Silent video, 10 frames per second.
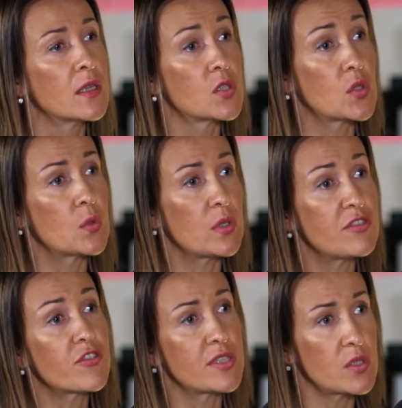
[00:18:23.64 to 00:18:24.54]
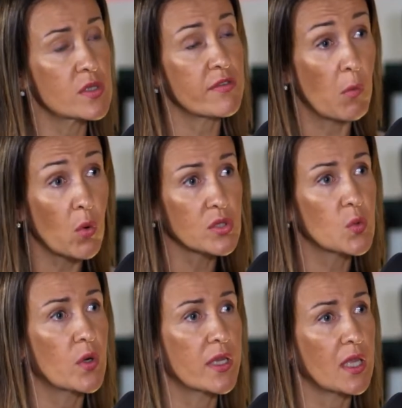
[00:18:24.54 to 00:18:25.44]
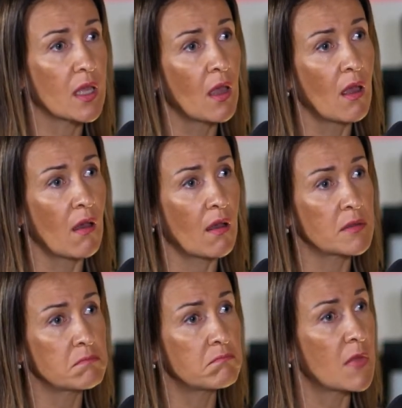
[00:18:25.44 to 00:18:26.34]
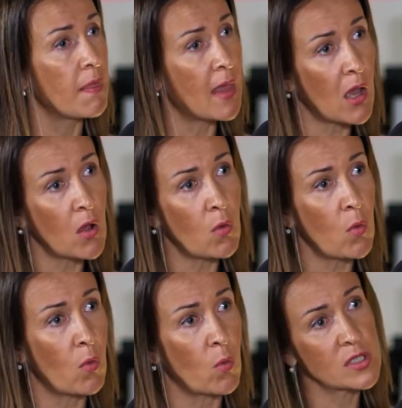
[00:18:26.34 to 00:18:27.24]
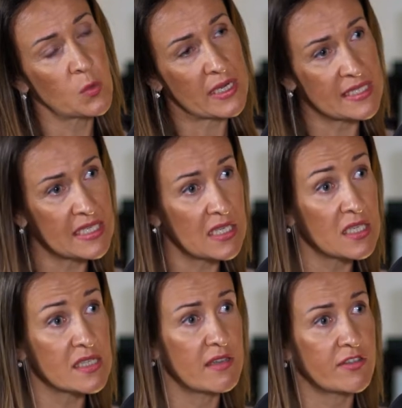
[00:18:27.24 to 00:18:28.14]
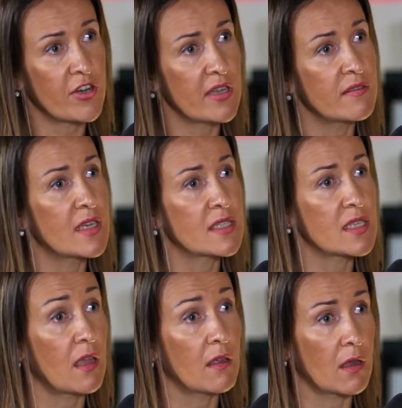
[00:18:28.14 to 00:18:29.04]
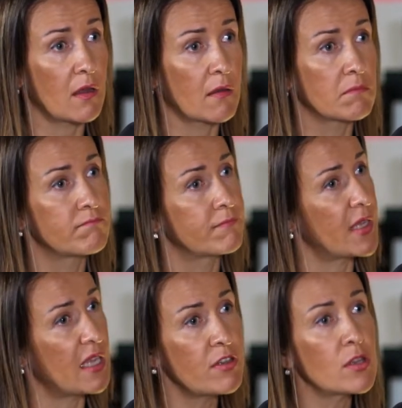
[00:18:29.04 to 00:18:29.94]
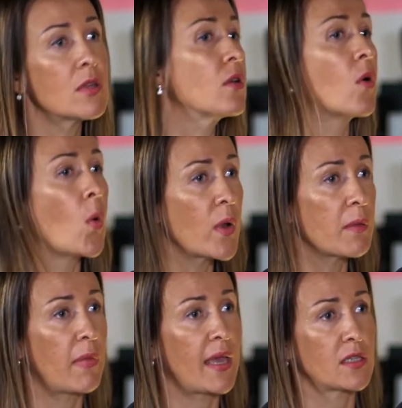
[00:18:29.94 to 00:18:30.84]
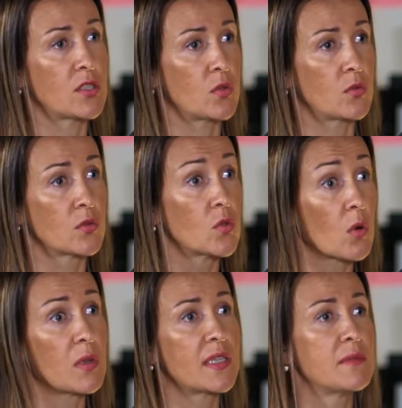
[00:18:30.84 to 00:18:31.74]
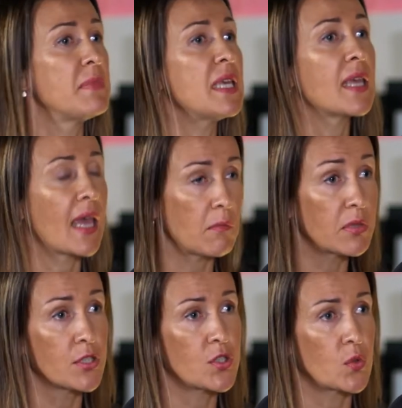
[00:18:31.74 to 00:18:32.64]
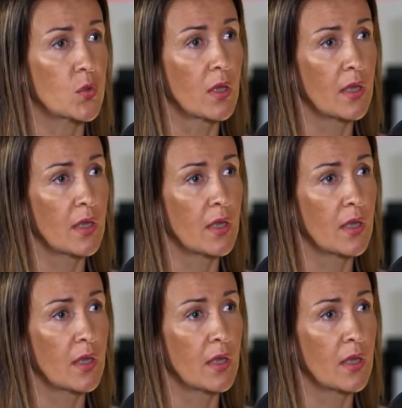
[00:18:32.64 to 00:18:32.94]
to introduce remote working. Now what we are seeing is the trend that even going back to normal and being able to